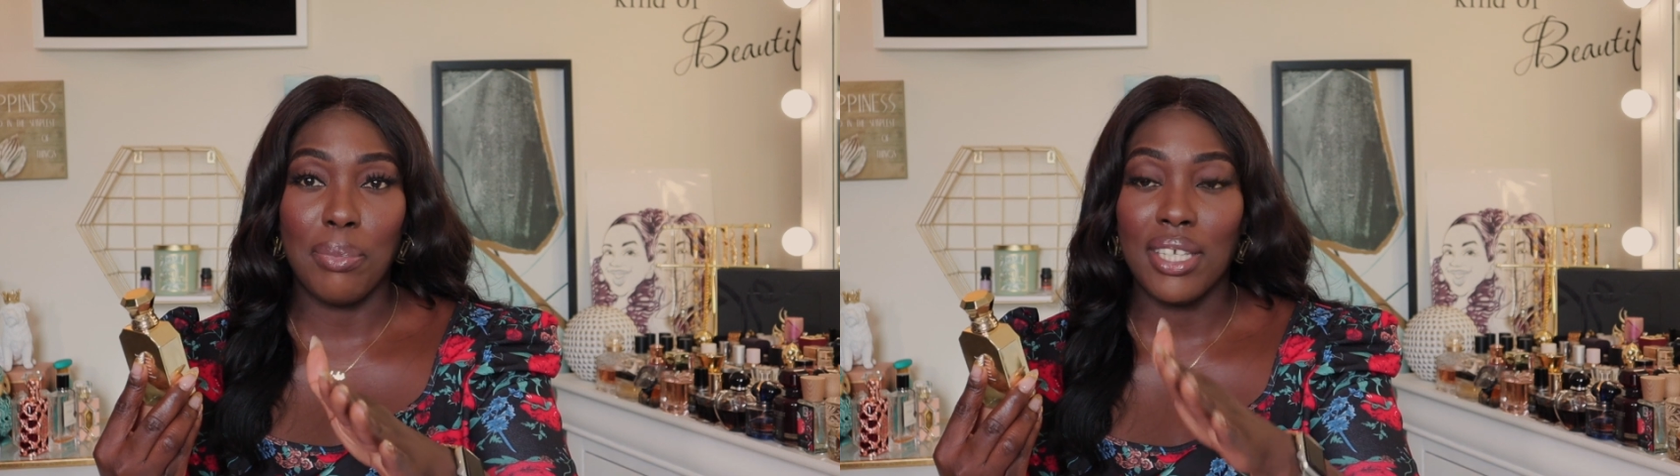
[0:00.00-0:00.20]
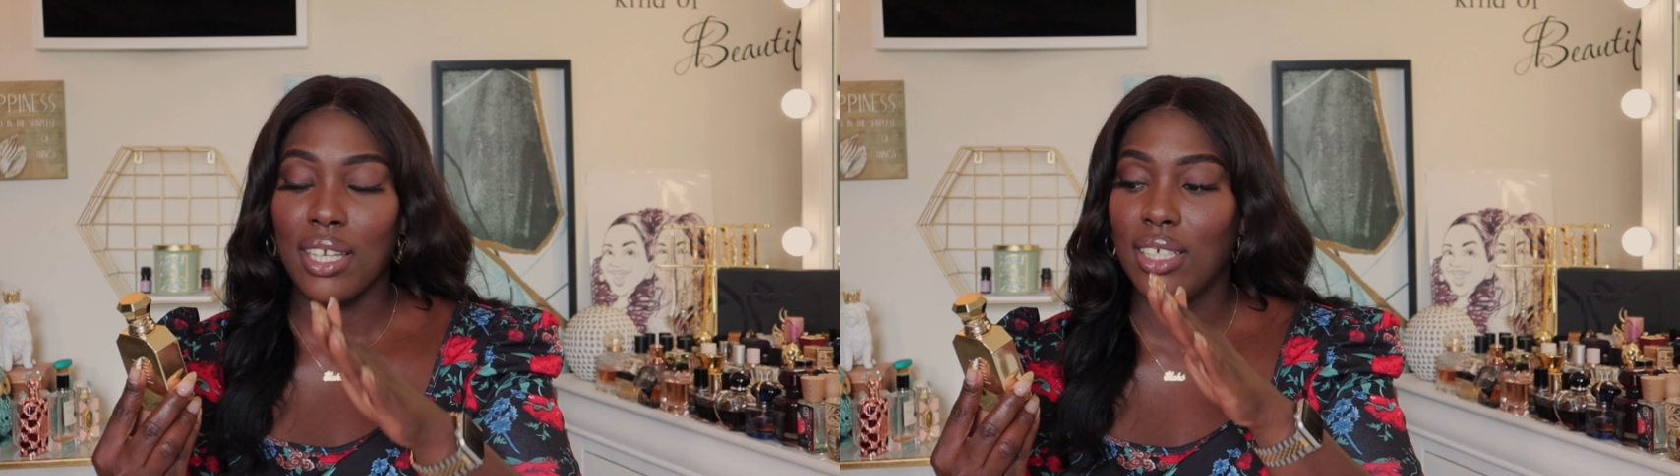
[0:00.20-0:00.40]

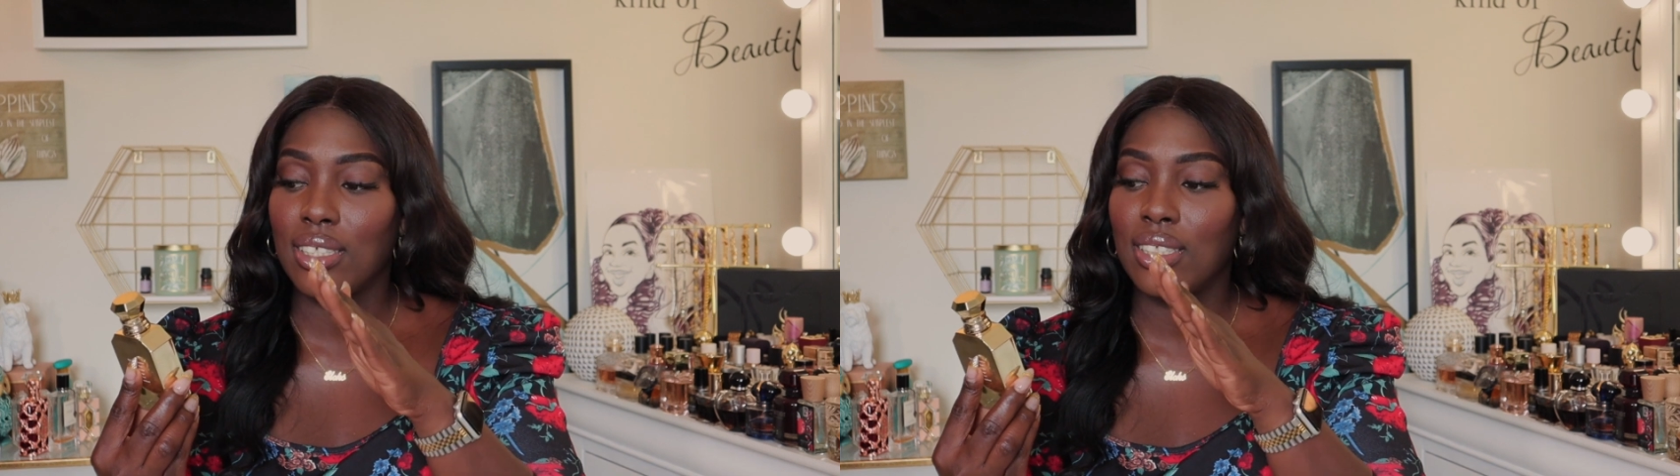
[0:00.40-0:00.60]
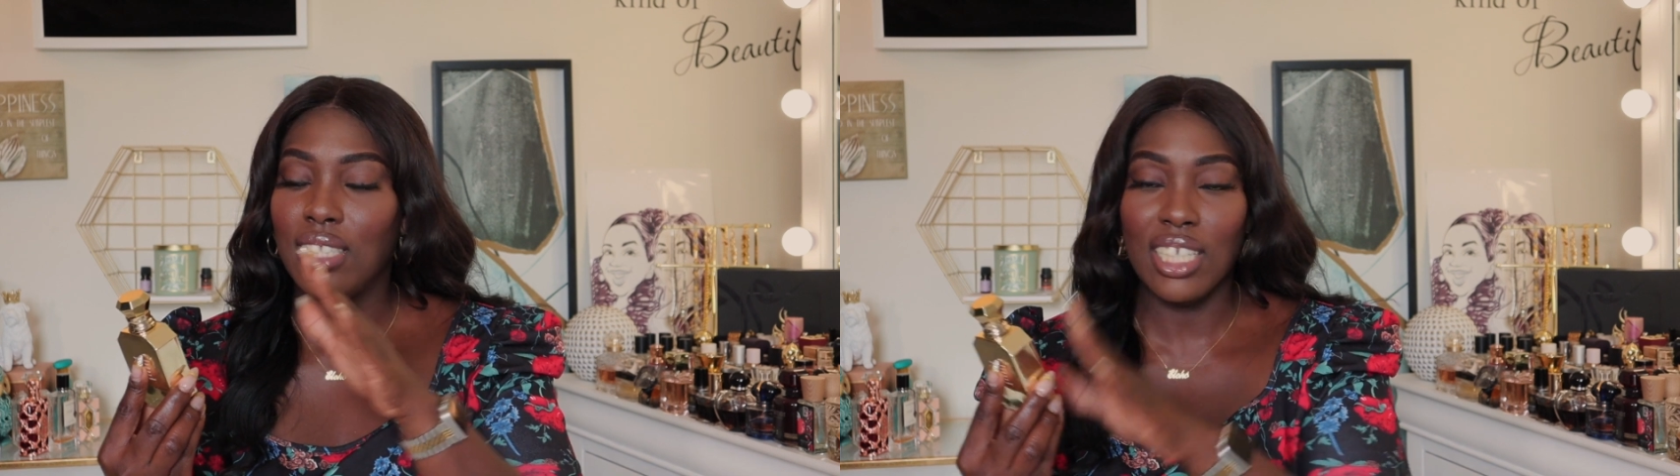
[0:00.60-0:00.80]

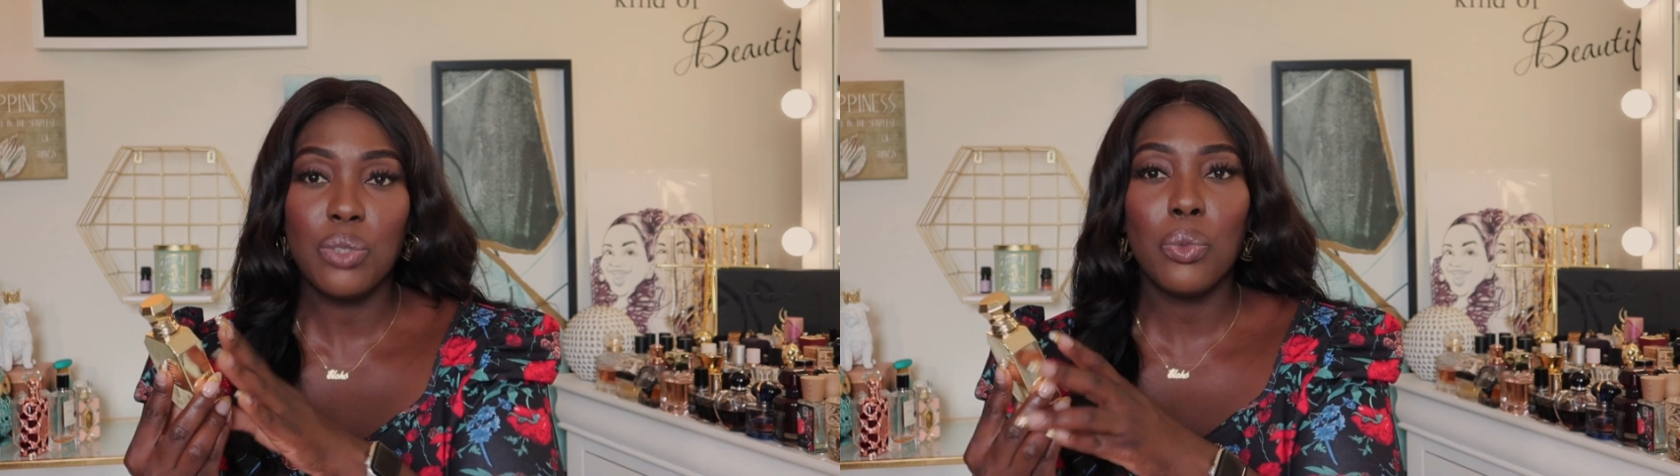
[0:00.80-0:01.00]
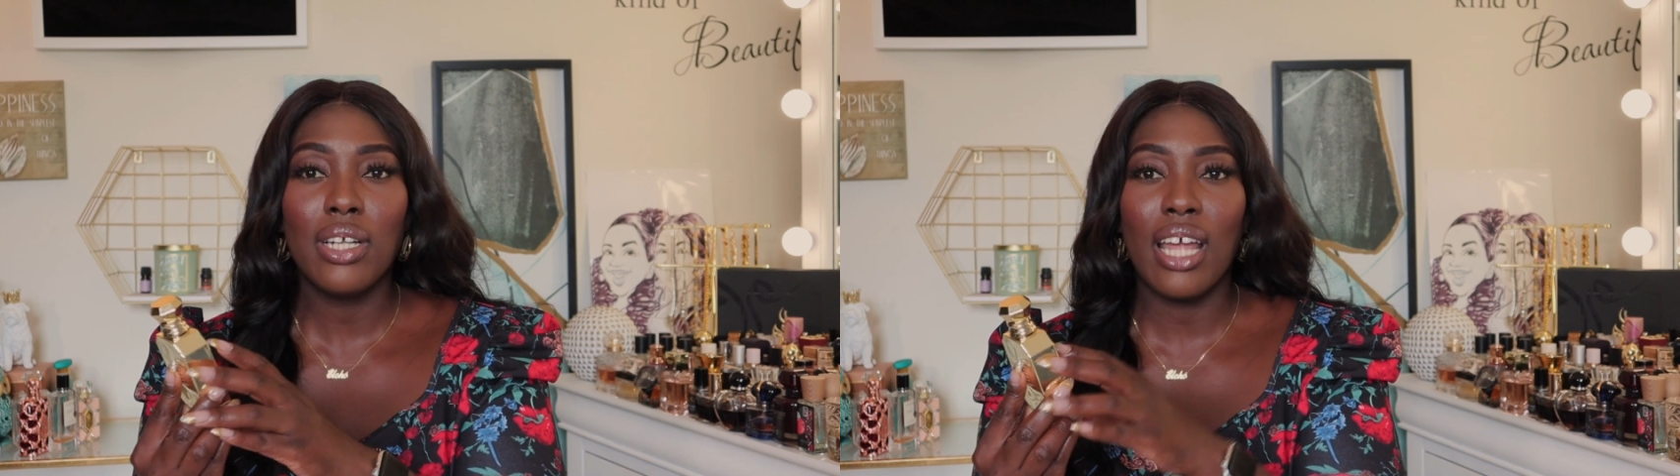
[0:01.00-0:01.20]
because
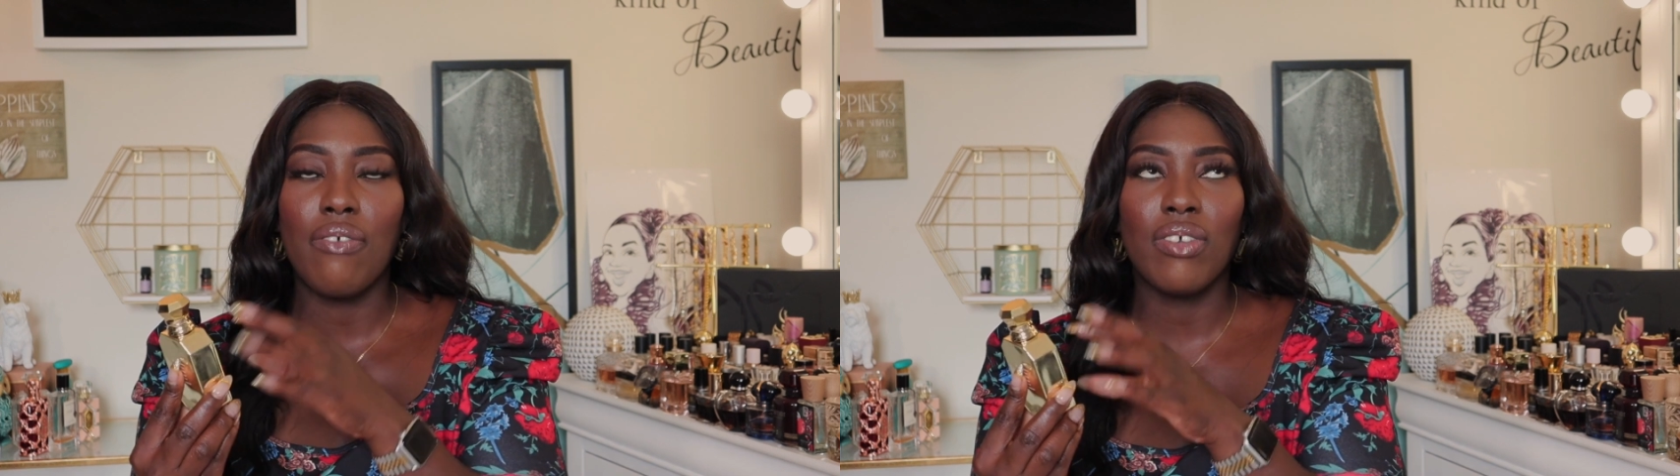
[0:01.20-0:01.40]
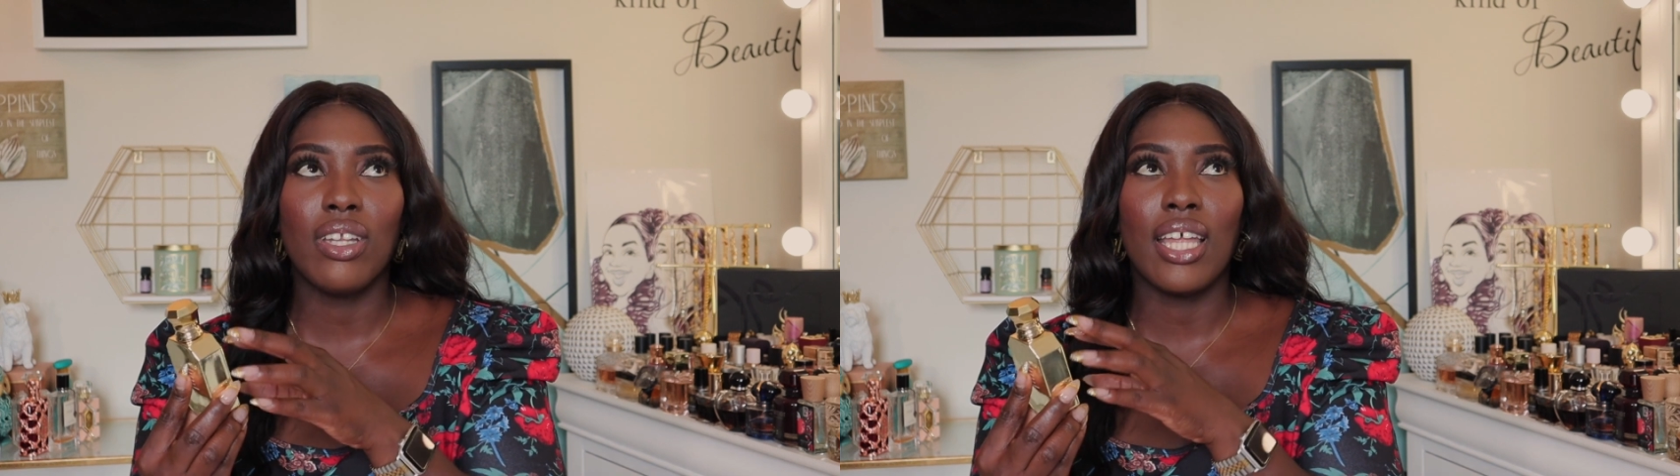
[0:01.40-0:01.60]
this one, I
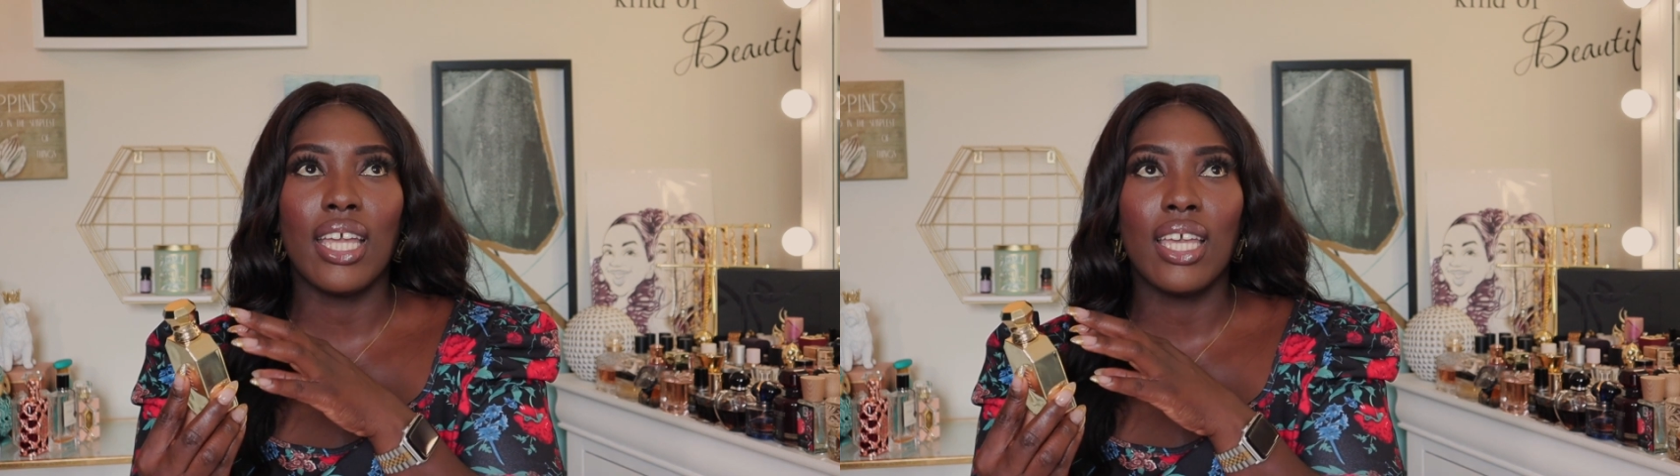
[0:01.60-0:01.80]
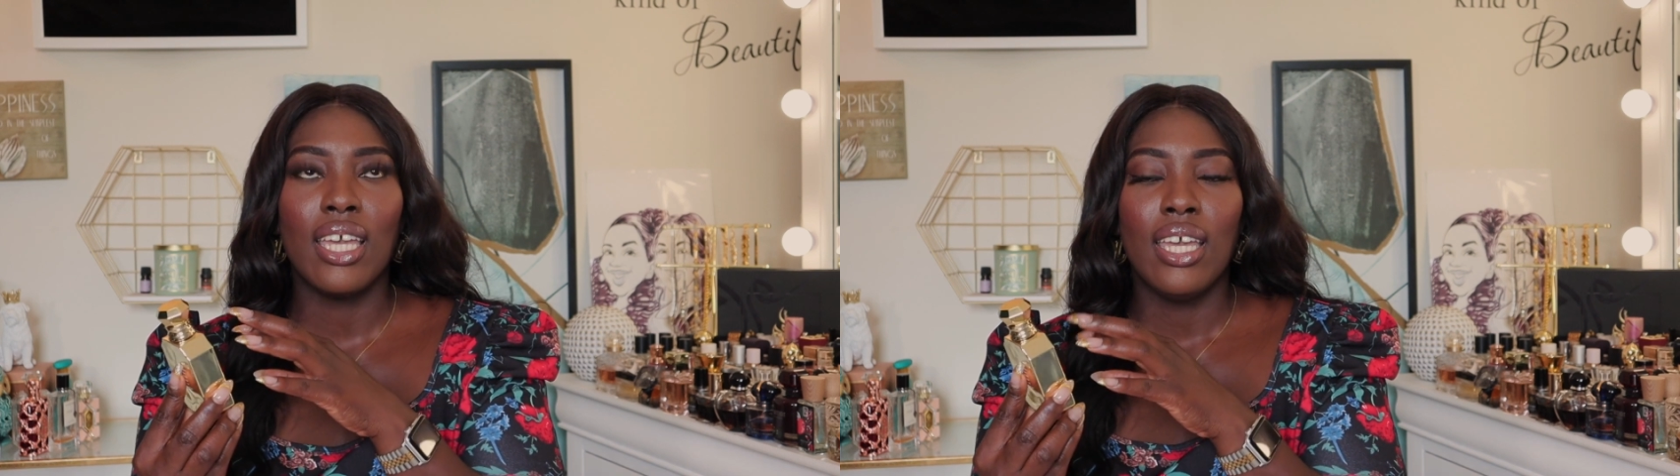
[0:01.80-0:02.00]
feel
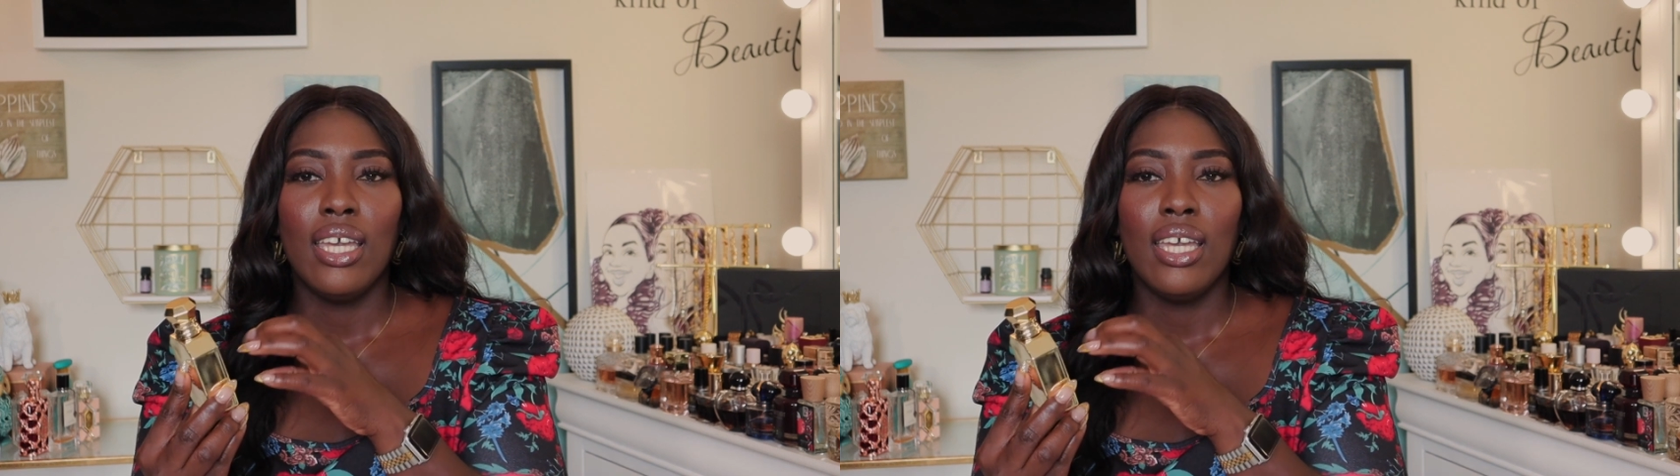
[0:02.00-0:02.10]
like